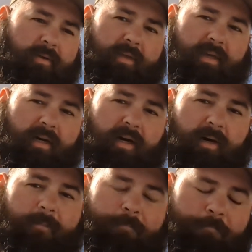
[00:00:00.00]
The
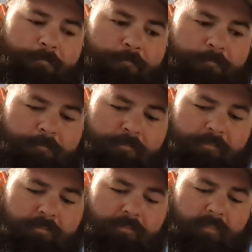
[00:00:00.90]
uh,
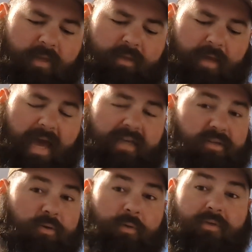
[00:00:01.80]
the
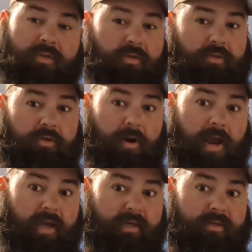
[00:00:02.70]
axial wheels look
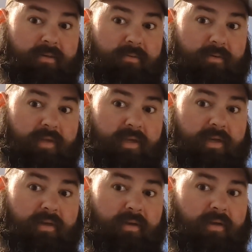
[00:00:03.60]
great with
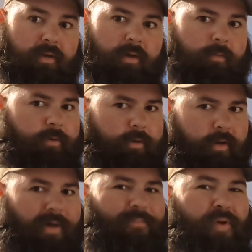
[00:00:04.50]
it, but they're
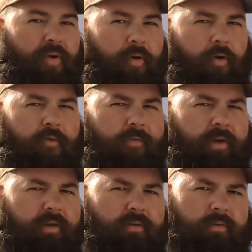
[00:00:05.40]
not
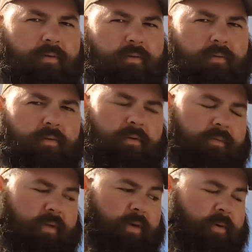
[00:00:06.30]
perfect
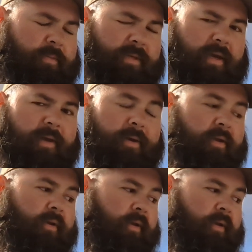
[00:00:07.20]
if you get what I'm saying.